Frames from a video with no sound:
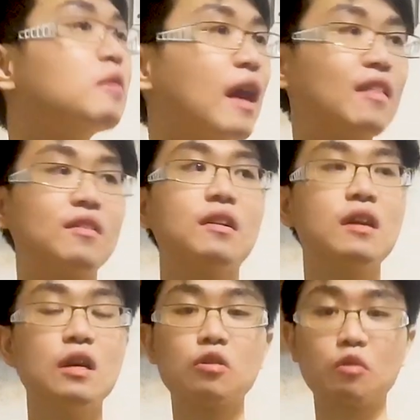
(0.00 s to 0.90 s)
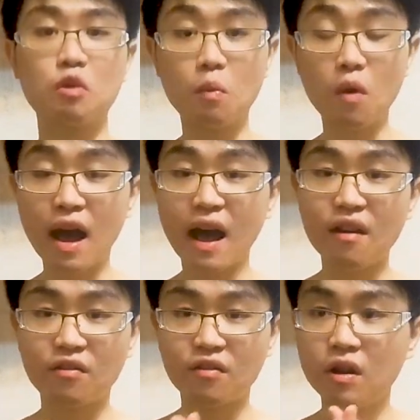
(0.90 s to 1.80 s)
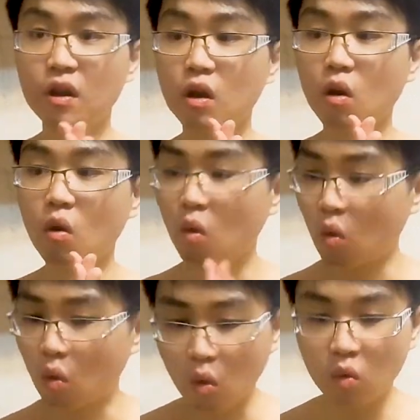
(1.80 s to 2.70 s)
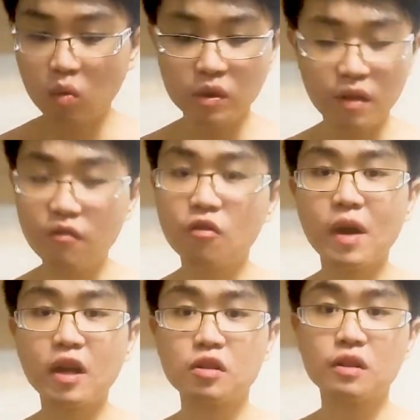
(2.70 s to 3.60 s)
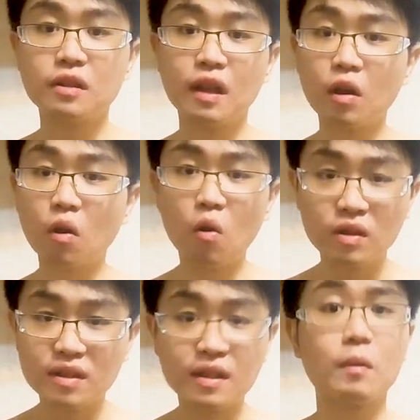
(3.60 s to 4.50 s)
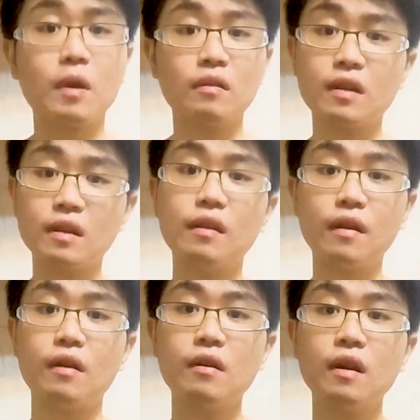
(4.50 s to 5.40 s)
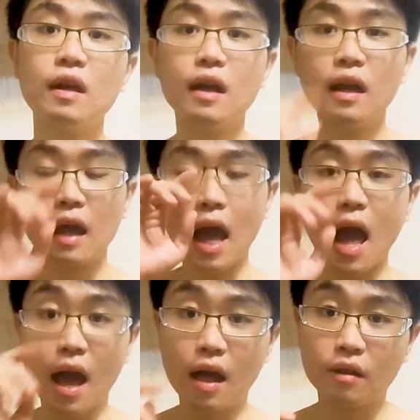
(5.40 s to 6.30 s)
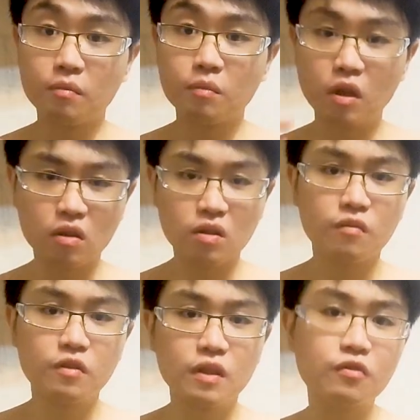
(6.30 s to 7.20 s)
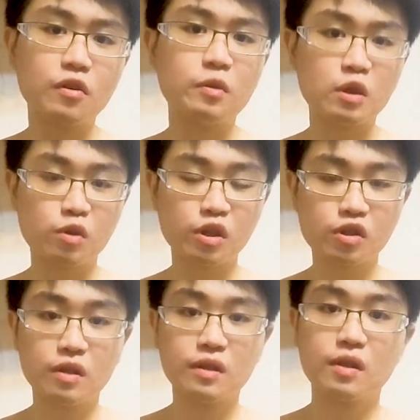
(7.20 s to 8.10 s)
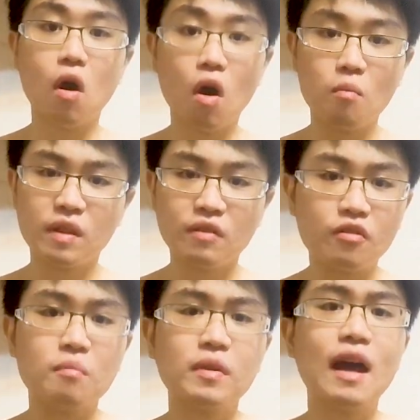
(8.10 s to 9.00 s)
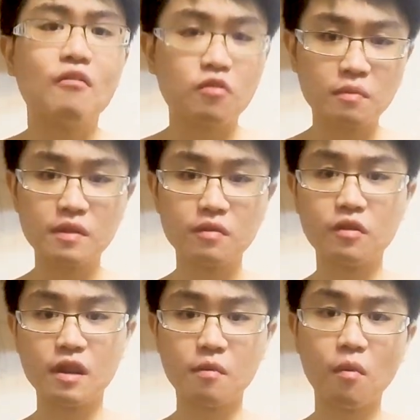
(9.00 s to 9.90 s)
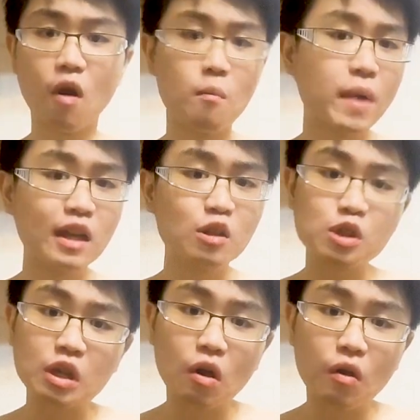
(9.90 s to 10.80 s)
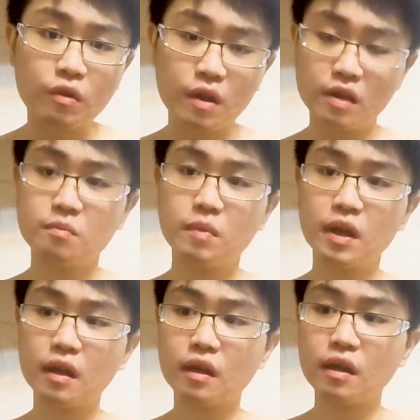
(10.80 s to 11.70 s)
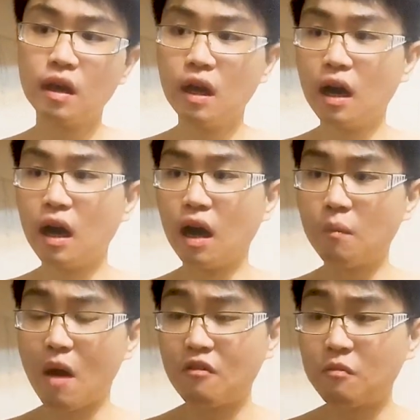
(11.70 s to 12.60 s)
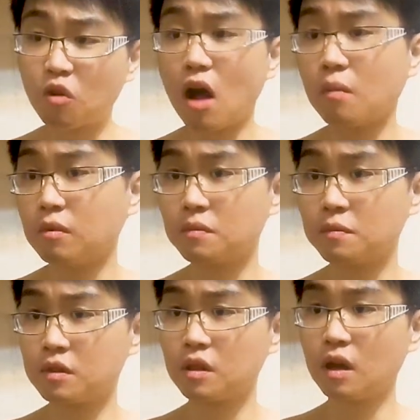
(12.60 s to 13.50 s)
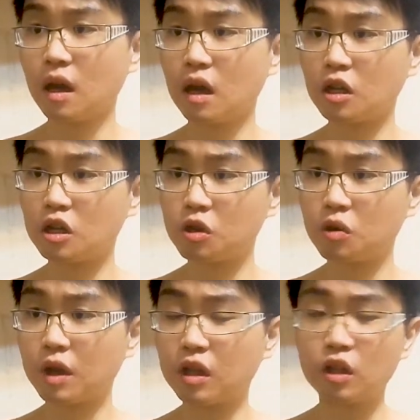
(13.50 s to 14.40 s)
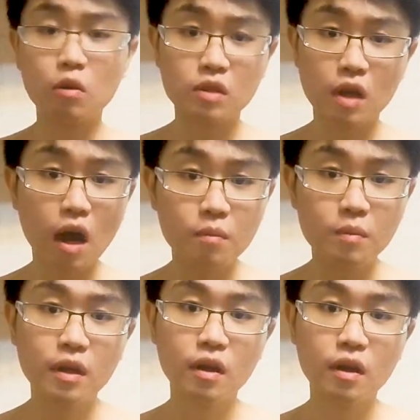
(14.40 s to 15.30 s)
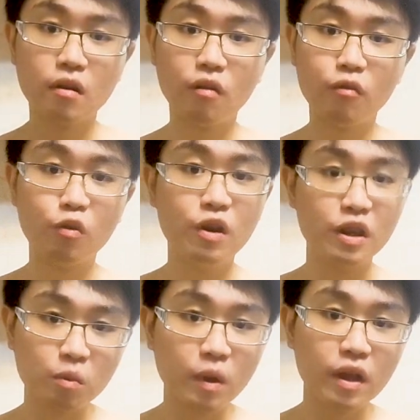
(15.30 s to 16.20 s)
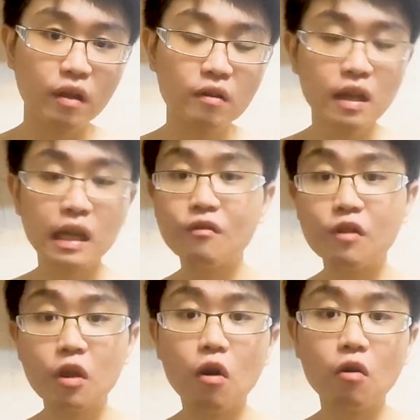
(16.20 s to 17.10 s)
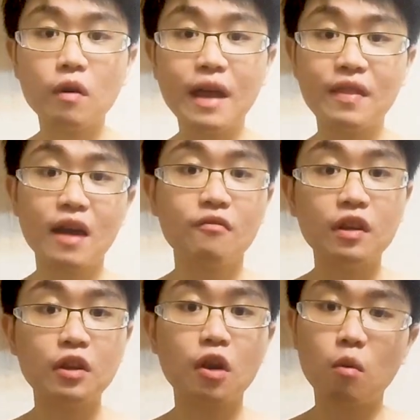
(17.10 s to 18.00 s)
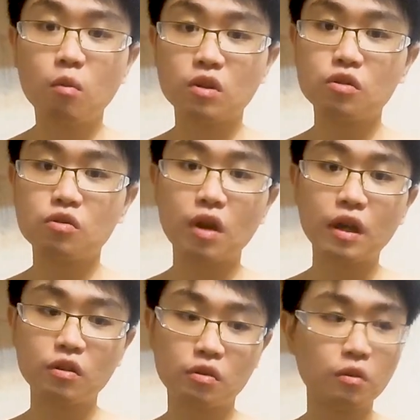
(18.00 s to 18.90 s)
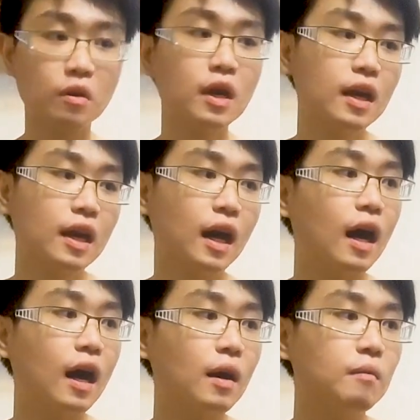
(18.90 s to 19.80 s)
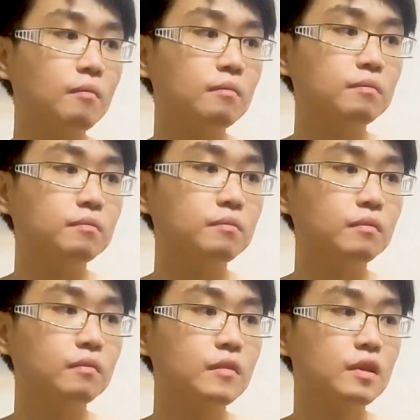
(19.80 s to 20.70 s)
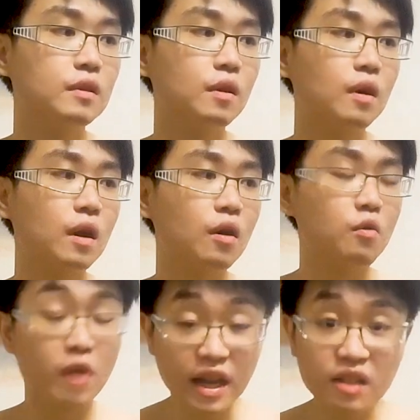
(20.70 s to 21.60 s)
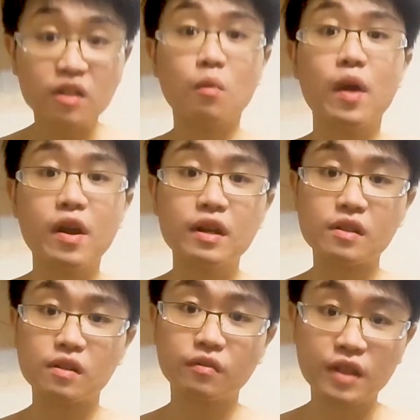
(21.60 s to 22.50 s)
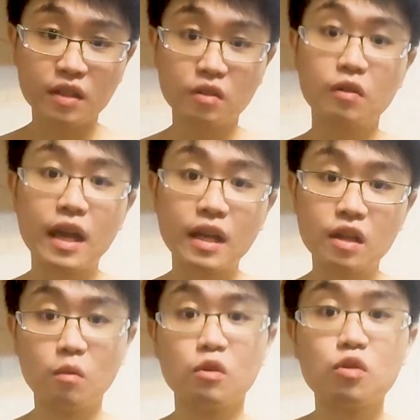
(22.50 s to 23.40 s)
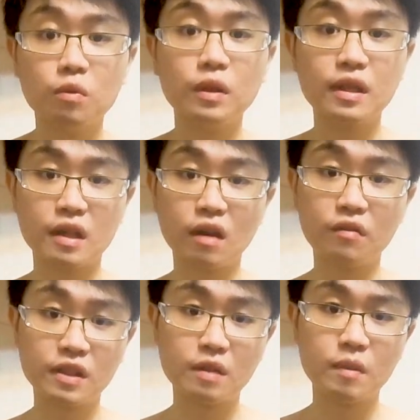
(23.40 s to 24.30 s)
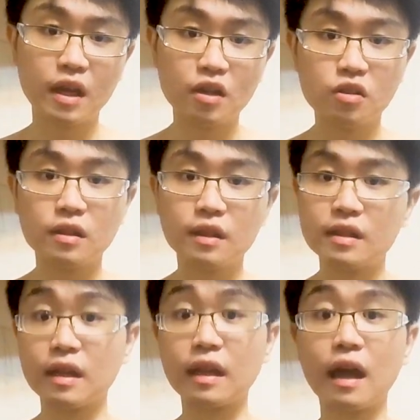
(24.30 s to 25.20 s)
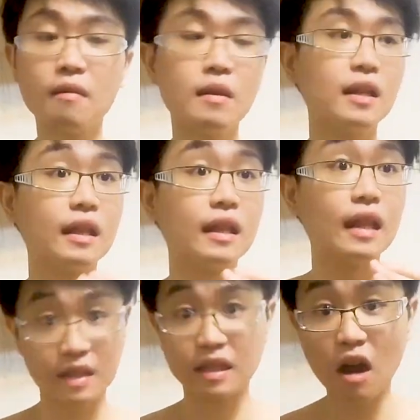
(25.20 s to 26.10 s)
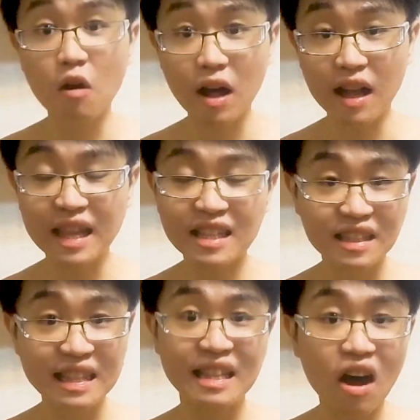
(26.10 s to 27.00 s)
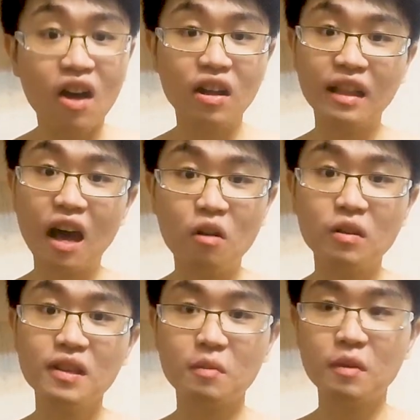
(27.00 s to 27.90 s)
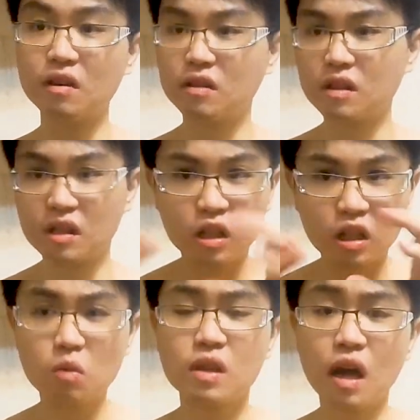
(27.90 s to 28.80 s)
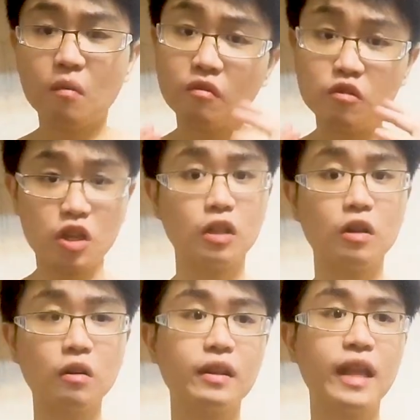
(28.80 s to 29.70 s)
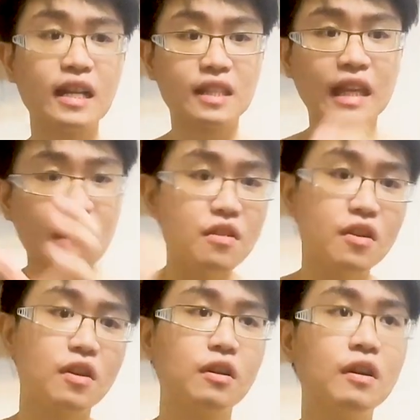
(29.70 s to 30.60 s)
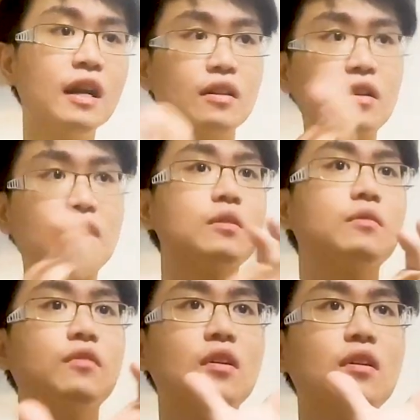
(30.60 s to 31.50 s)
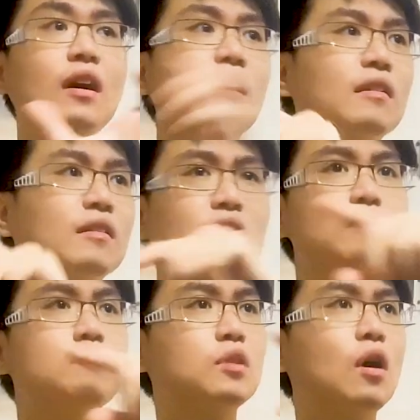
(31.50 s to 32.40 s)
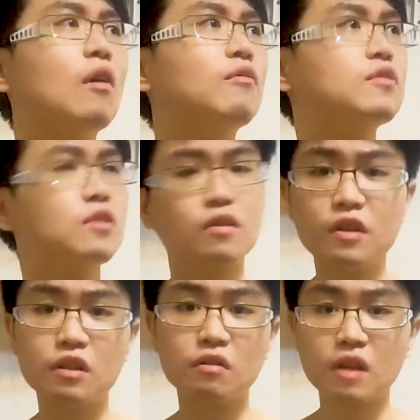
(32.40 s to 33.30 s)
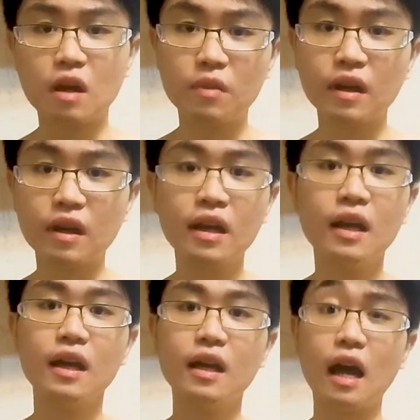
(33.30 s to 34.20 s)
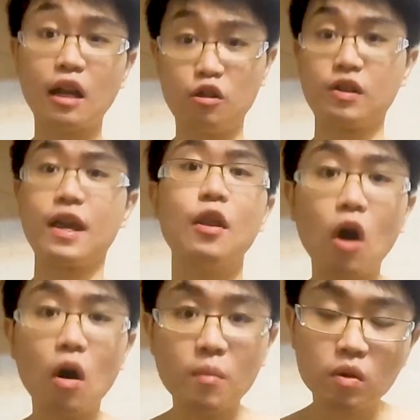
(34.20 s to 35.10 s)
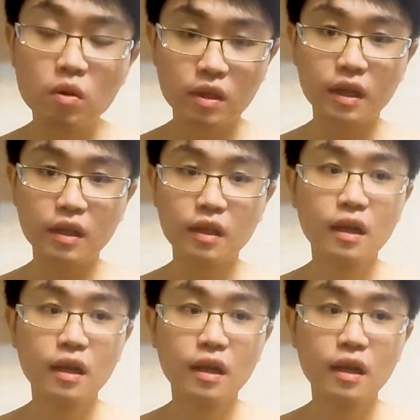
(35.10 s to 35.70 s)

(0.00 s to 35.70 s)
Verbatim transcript: together so you will have all the information and all the same content there and because of different restrictions on different platforms, for example, on Patreon has been um, having problems uh, showing close up of Little Will, even though at that video I was trying to um, raise the awareness of testicle cancer. I was doing the self examination. They said that that's not that's not allowed because the close up of genital that's in their terms of uh, terms of service or something. I just cannot post it.